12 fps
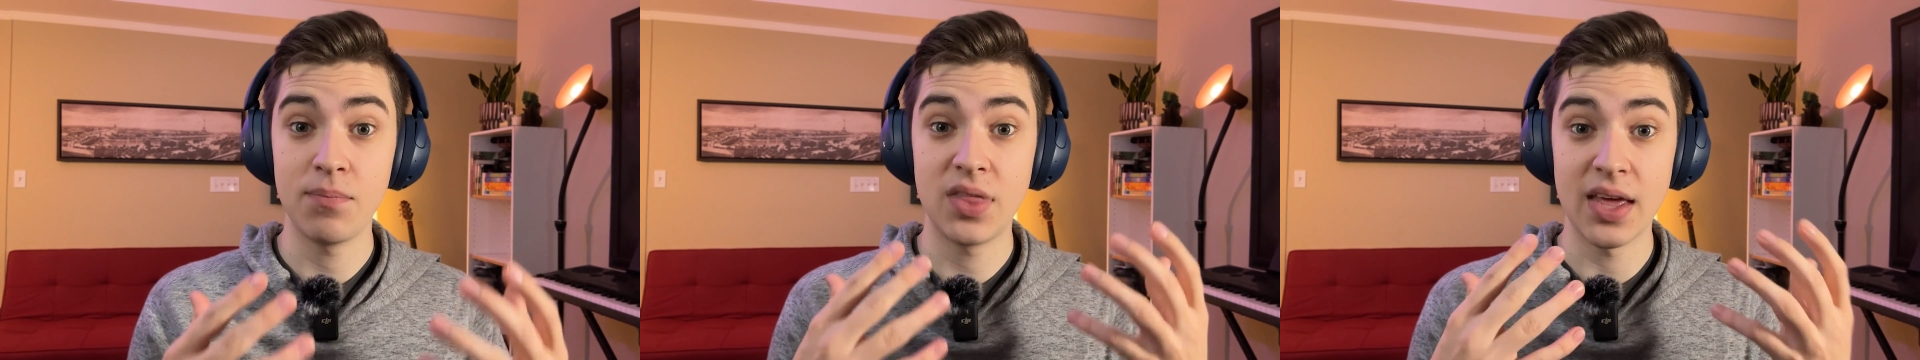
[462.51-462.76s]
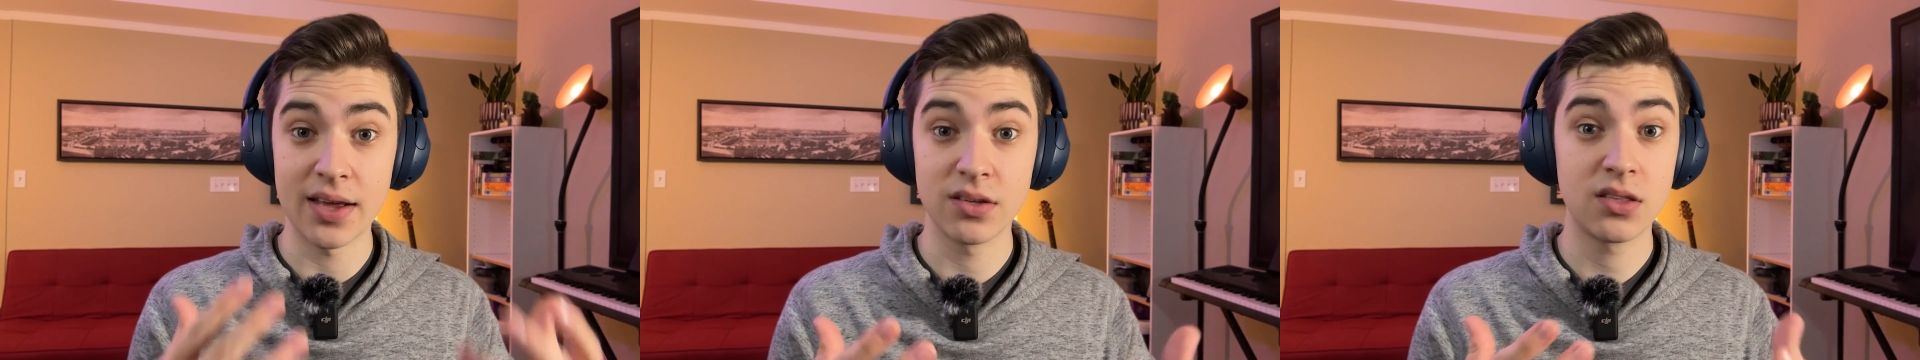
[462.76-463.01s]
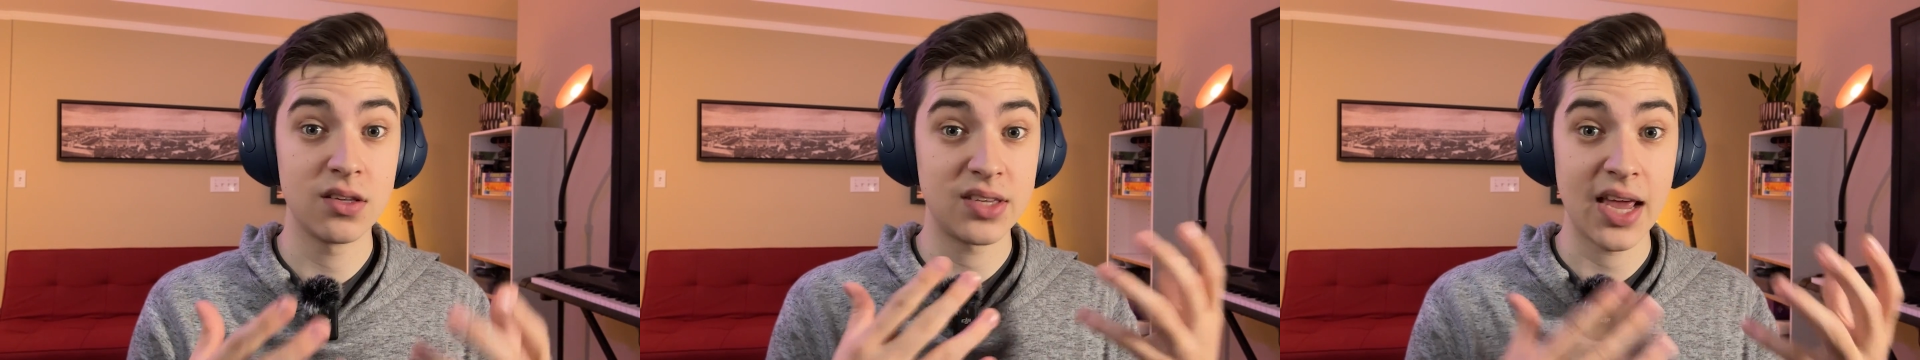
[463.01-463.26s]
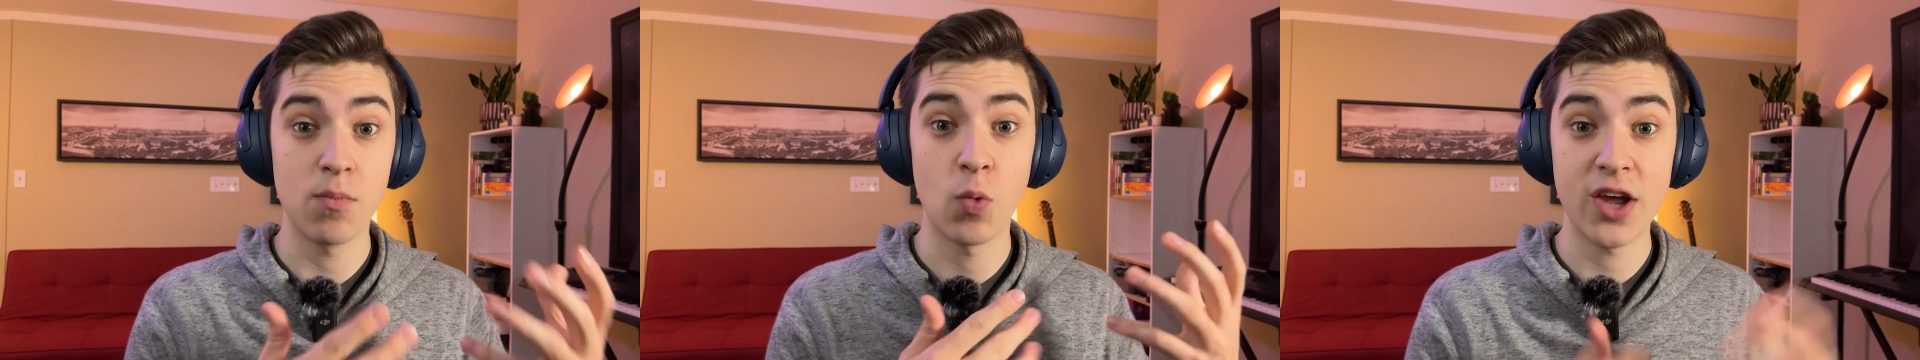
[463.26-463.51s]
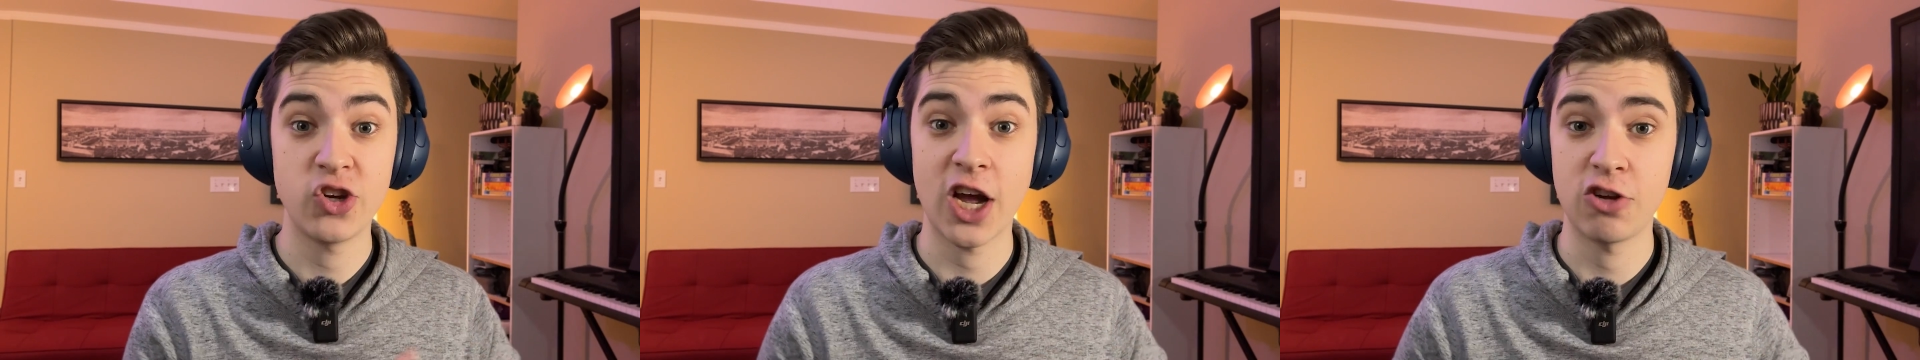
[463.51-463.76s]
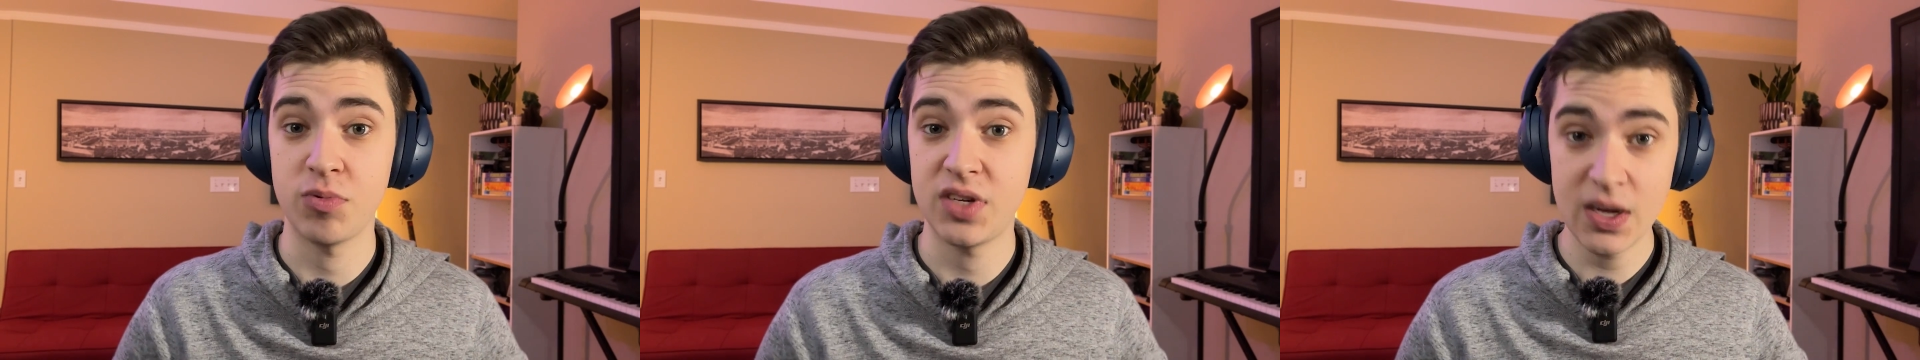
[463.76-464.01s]
things the same way
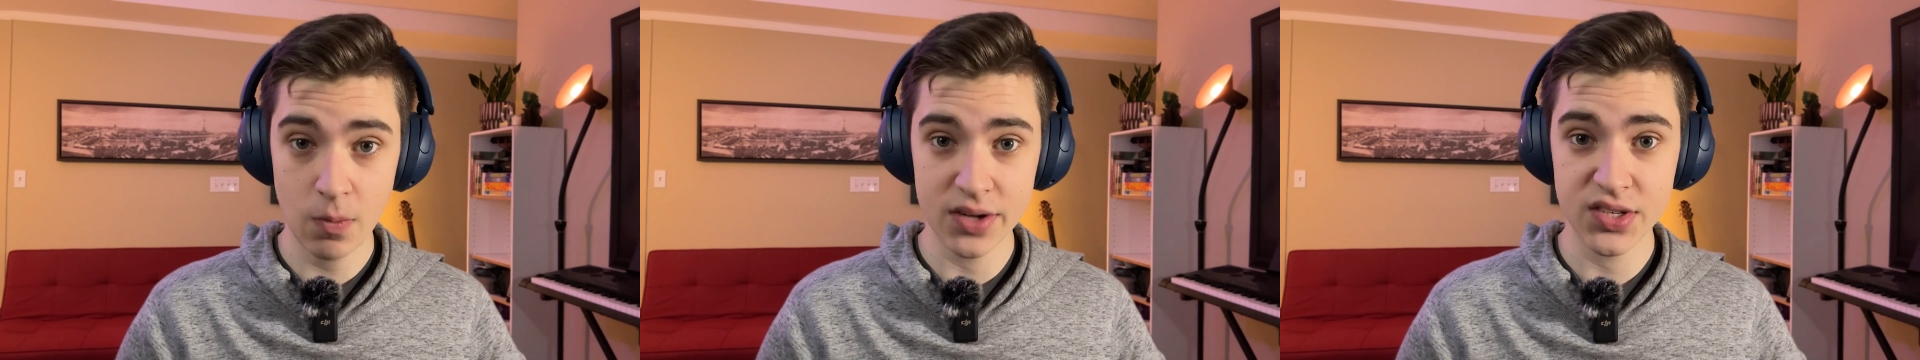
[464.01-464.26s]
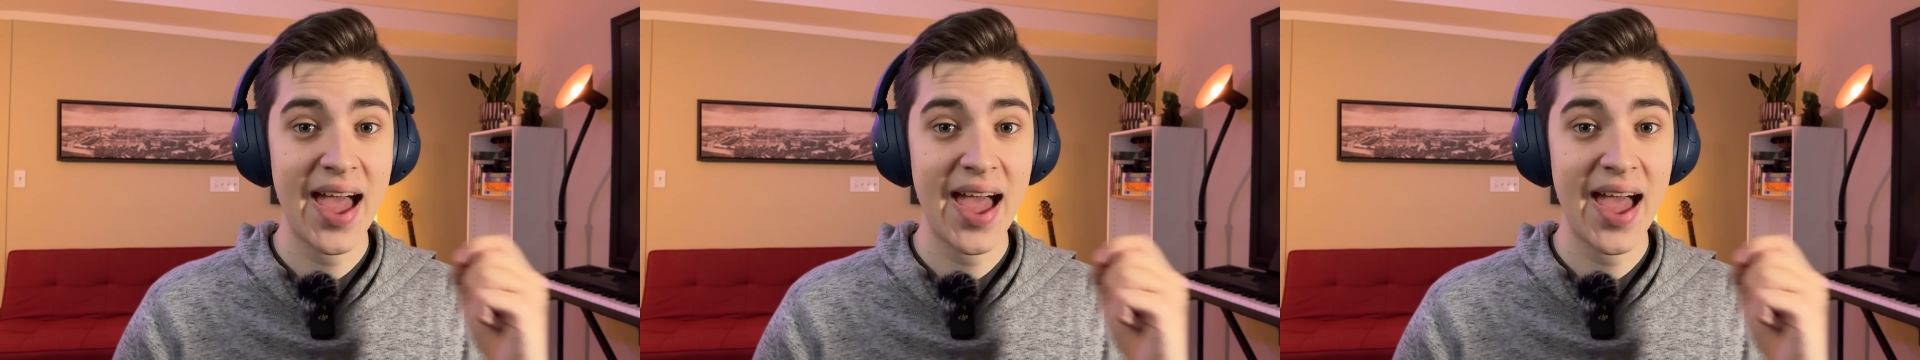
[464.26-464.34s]
ChatGPT was,